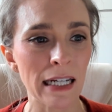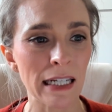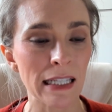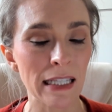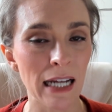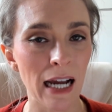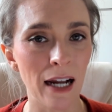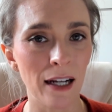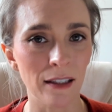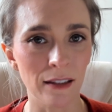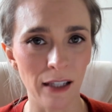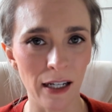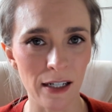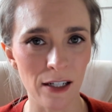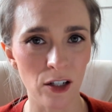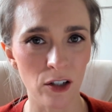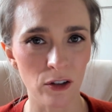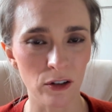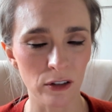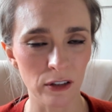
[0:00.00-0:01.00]
a
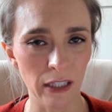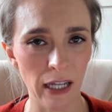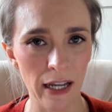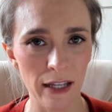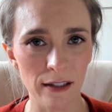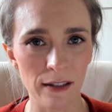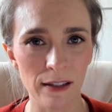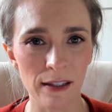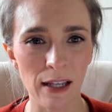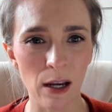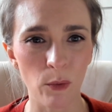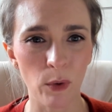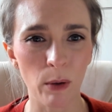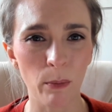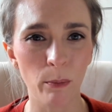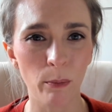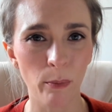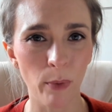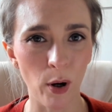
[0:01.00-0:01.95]
dialectical lens that we